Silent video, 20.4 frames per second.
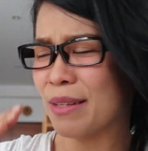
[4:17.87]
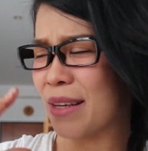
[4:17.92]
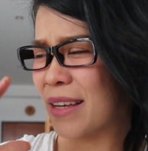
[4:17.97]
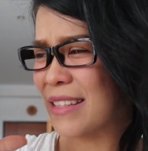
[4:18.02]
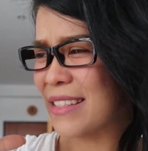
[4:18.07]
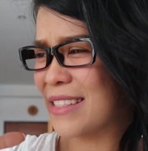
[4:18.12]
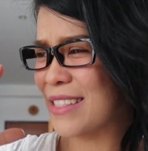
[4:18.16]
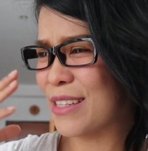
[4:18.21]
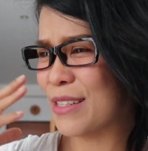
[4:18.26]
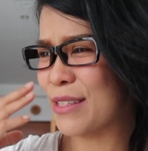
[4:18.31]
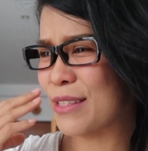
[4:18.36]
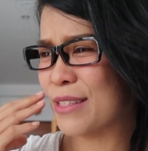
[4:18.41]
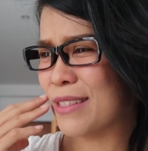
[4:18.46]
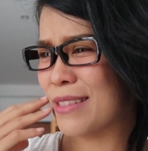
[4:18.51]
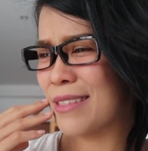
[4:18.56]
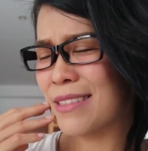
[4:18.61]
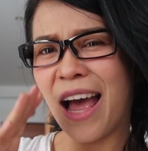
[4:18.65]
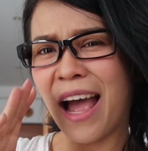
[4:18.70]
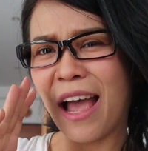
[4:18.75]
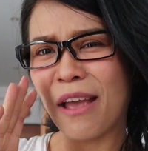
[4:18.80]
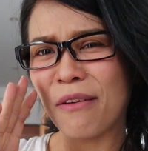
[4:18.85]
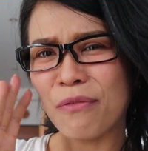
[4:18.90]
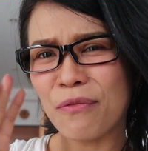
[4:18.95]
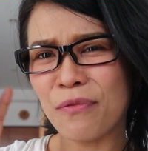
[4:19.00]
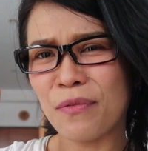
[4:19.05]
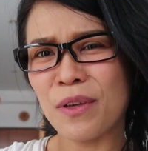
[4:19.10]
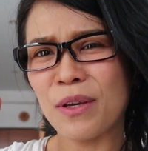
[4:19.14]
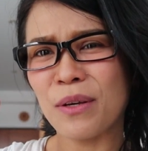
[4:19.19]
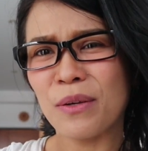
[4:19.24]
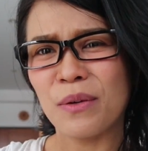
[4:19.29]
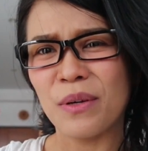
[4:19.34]
It's just, I
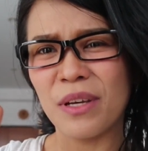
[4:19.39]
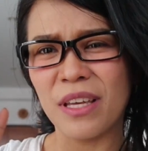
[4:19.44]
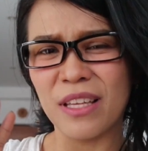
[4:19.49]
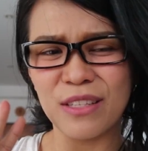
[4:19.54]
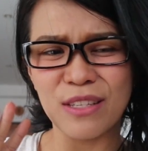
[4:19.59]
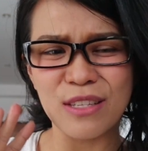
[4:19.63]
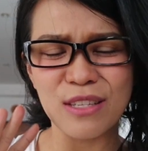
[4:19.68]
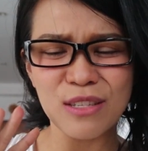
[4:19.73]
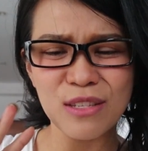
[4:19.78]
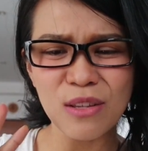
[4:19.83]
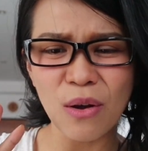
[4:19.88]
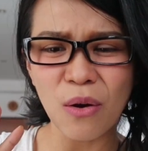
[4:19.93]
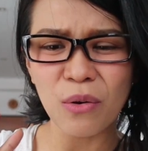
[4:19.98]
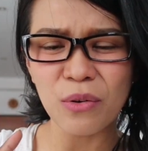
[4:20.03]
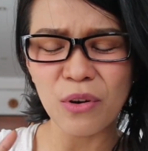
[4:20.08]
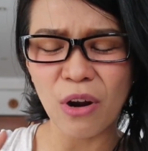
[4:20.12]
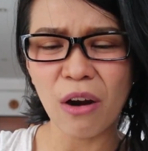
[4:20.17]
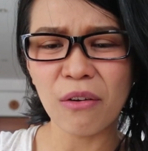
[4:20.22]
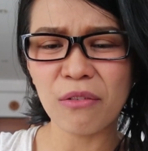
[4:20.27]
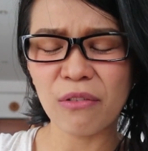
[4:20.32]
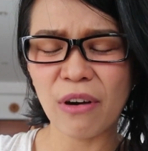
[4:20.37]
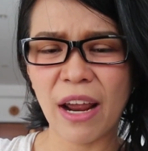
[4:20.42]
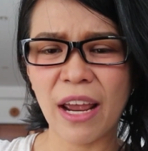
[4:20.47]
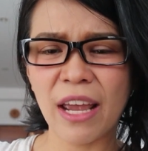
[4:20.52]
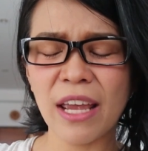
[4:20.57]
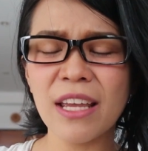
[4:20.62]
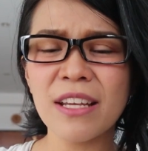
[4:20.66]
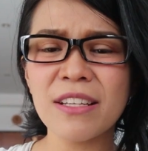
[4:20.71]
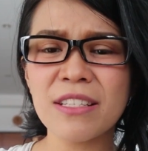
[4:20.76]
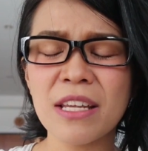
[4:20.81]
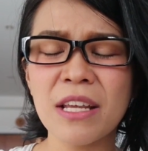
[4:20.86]
feel it's so not
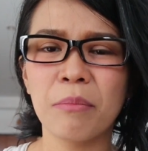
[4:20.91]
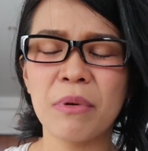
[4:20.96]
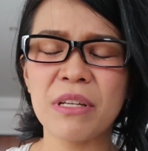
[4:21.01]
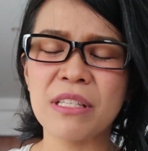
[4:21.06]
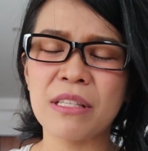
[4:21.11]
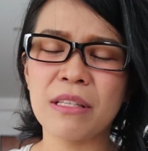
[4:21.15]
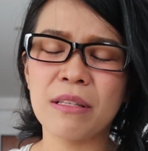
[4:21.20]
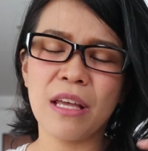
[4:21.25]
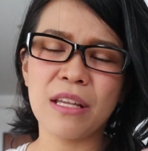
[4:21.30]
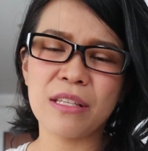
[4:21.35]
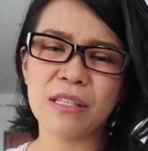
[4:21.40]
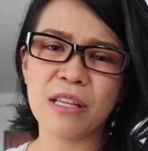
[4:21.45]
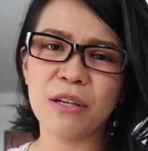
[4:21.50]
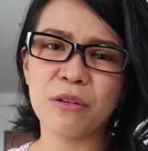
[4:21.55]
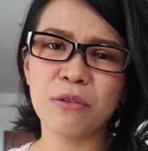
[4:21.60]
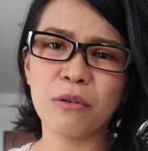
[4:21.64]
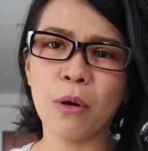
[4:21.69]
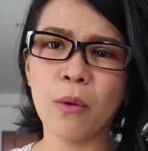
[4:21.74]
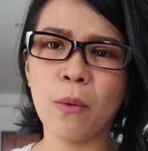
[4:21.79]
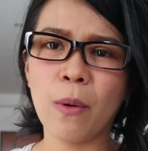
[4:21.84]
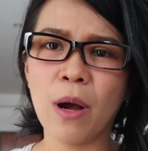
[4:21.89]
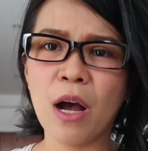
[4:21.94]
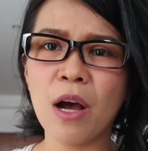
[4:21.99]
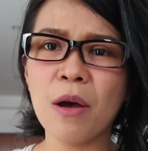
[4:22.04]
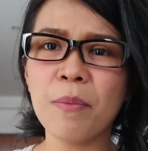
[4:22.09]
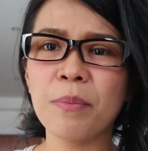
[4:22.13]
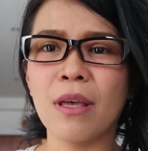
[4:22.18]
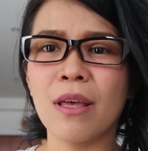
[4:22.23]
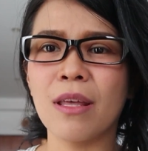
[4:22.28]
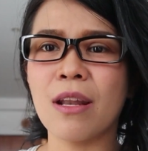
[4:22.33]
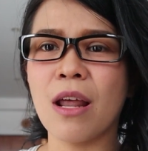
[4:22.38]
right. But as I grow
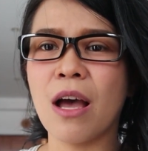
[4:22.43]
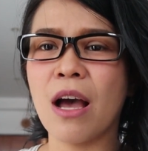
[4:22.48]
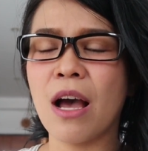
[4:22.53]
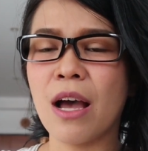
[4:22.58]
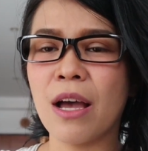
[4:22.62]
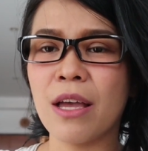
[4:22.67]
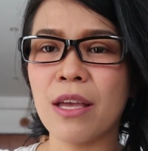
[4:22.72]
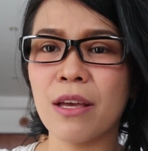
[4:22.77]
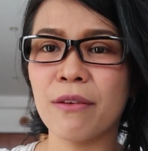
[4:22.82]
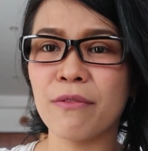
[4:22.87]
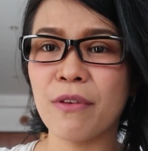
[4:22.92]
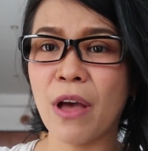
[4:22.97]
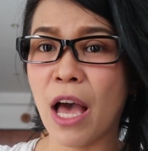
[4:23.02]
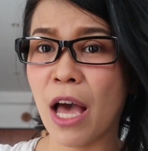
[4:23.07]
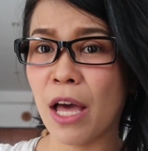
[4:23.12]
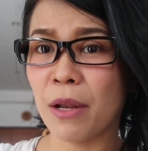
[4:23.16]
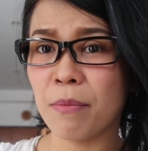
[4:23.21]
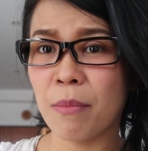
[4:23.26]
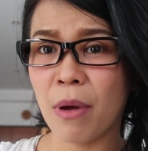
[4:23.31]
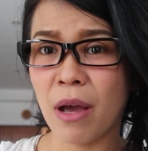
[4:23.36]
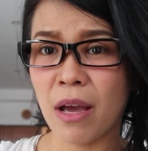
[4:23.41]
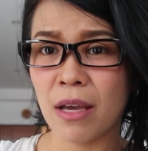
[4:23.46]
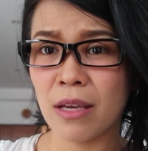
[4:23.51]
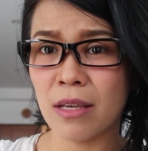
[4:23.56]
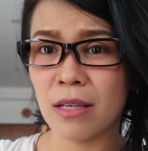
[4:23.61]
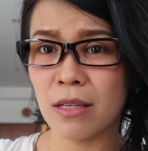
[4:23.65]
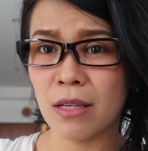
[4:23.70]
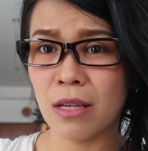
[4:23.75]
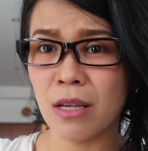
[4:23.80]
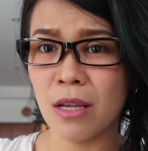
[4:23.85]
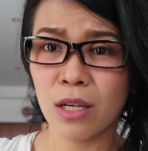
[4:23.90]
up and I have had
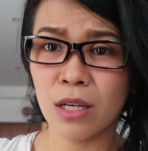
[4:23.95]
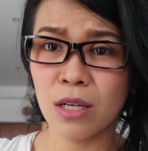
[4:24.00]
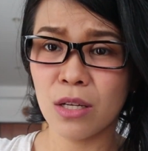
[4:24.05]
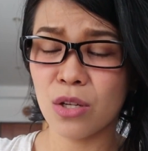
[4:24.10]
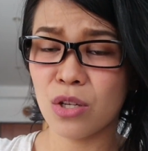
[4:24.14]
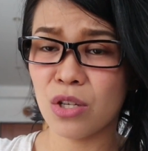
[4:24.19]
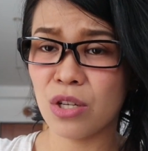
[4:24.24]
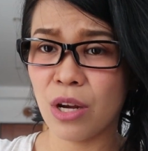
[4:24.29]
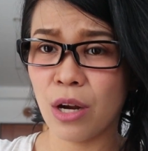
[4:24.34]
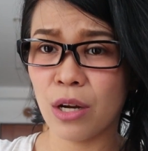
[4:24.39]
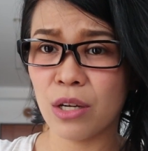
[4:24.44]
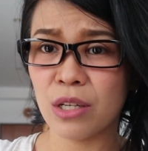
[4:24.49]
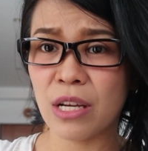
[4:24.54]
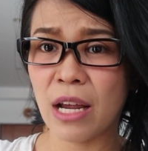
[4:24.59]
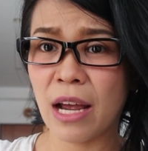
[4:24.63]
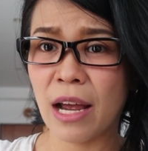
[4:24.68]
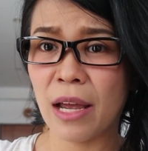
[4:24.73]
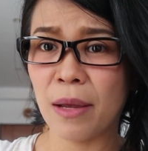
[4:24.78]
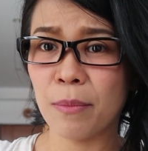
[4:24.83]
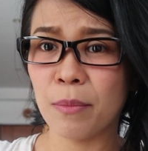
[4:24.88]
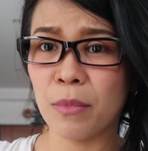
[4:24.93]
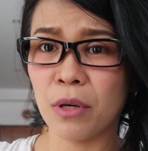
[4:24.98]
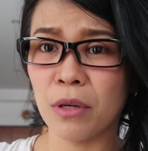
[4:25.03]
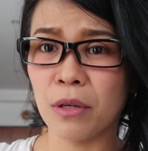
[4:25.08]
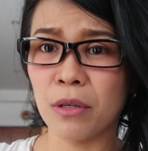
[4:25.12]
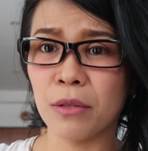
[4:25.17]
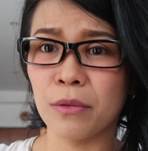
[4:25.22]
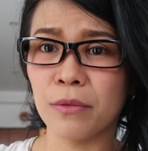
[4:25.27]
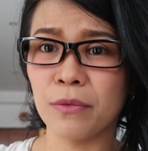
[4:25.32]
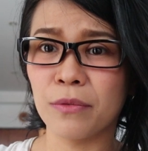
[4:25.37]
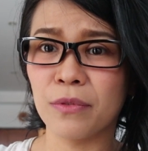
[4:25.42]
my good share time
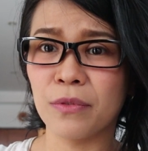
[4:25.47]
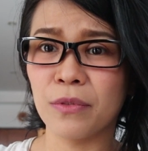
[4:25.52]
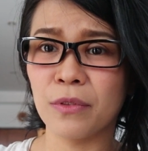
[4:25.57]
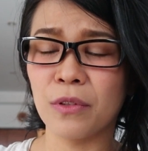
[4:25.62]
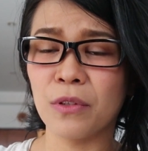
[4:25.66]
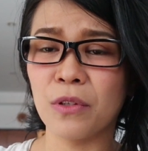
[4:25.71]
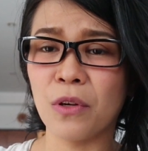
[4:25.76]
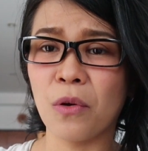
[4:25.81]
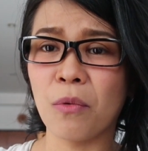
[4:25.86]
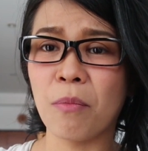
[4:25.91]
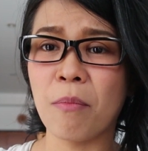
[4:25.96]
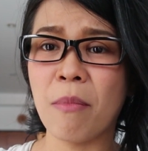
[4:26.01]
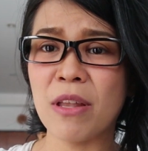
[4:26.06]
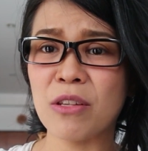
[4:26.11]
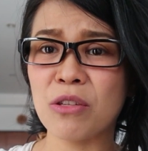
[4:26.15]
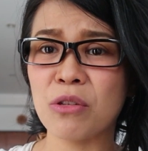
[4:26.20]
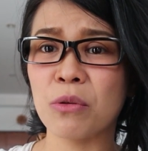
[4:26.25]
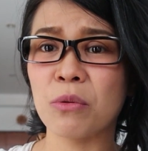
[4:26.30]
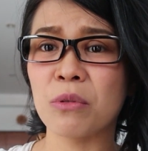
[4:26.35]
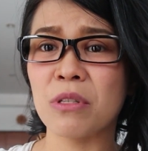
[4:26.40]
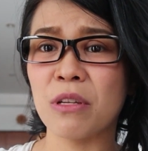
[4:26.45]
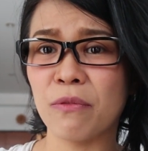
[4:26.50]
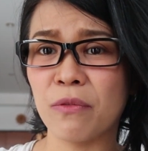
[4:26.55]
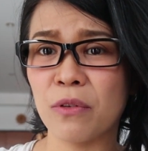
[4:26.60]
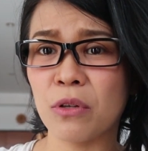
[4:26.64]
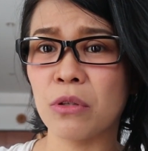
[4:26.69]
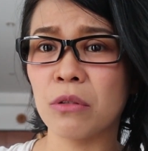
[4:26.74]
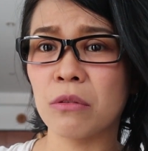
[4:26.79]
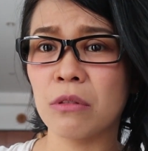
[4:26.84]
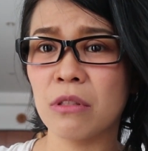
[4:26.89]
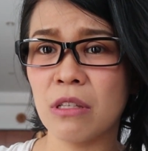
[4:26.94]
of, you know, mental
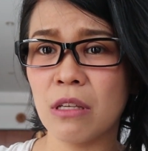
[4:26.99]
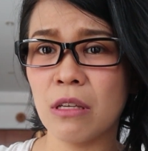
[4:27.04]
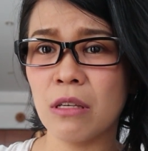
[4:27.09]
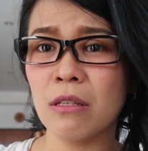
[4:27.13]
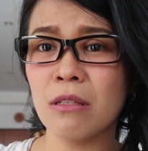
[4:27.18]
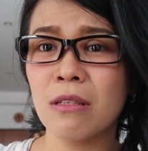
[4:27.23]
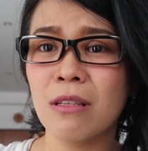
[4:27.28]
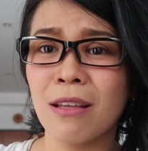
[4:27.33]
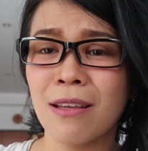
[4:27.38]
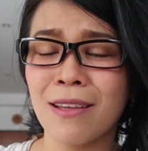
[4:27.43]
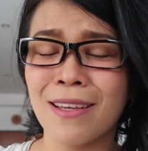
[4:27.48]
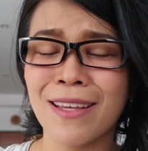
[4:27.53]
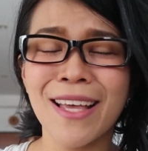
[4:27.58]
difficulties,